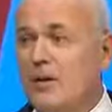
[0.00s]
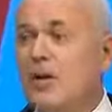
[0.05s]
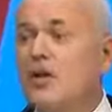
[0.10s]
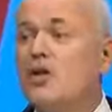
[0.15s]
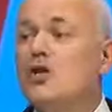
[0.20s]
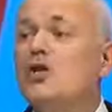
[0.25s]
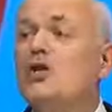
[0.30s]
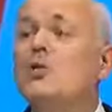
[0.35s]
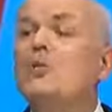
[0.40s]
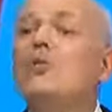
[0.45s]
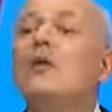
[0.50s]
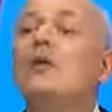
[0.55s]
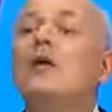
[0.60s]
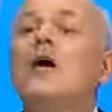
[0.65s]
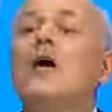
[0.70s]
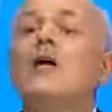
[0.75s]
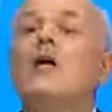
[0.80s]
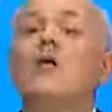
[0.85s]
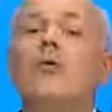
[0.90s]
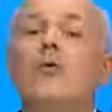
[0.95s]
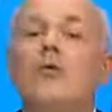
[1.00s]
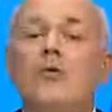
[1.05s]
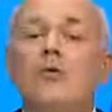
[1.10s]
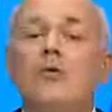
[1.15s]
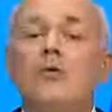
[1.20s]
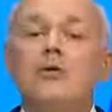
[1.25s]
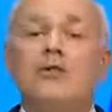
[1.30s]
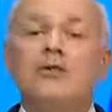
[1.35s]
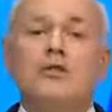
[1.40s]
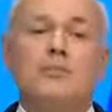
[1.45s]
and you will get
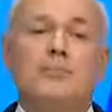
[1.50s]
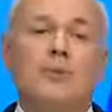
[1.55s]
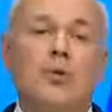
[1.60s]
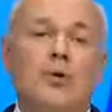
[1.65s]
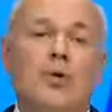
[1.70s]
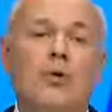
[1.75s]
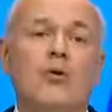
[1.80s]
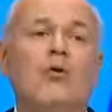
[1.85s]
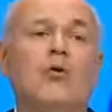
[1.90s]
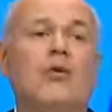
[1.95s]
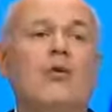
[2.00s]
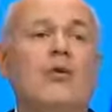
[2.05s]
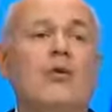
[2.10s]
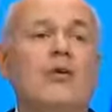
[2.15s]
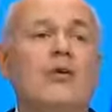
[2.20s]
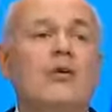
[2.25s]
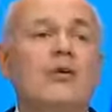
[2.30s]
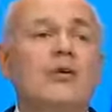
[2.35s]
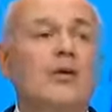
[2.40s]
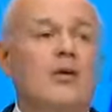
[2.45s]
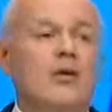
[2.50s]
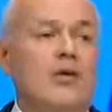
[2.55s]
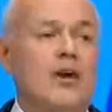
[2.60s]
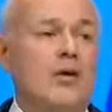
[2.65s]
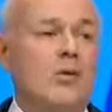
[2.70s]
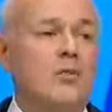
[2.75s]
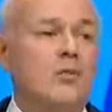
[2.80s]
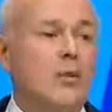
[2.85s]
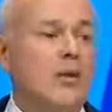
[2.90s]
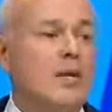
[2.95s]
all the support
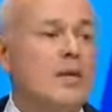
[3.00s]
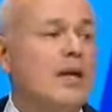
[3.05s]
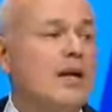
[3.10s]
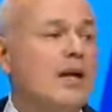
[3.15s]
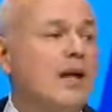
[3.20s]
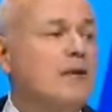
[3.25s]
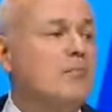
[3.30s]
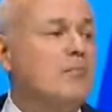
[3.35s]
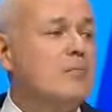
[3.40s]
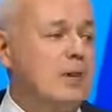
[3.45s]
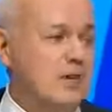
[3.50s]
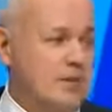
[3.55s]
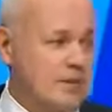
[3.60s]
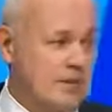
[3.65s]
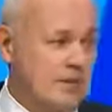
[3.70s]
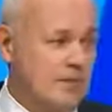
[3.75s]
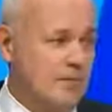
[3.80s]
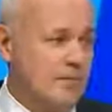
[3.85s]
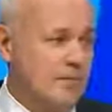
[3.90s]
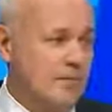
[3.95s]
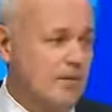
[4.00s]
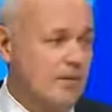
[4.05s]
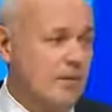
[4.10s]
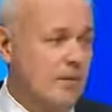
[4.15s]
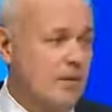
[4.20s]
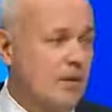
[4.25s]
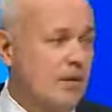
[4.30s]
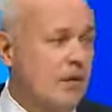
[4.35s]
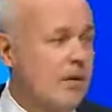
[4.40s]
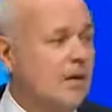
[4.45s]
that we can muster.
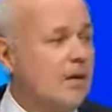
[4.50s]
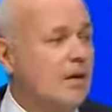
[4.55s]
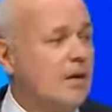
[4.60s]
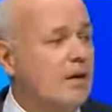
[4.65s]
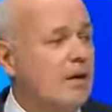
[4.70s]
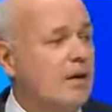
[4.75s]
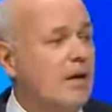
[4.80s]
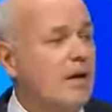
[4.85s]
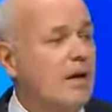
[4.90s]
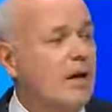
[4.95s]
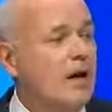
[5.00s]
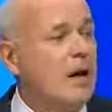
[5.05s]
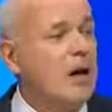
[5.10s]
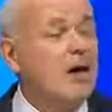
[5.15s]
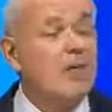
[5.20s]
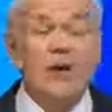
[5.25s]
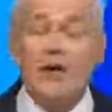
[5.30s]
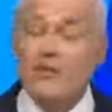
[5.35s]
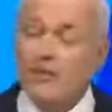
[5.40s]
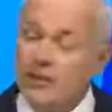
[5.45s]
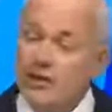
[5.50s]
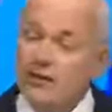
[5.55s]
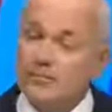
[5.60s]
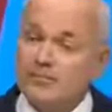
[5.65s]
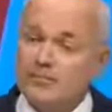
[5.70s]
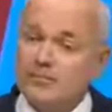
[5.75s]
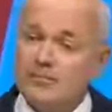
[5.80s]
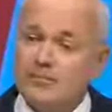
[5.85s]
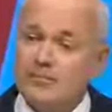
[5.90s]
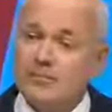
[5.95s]
However,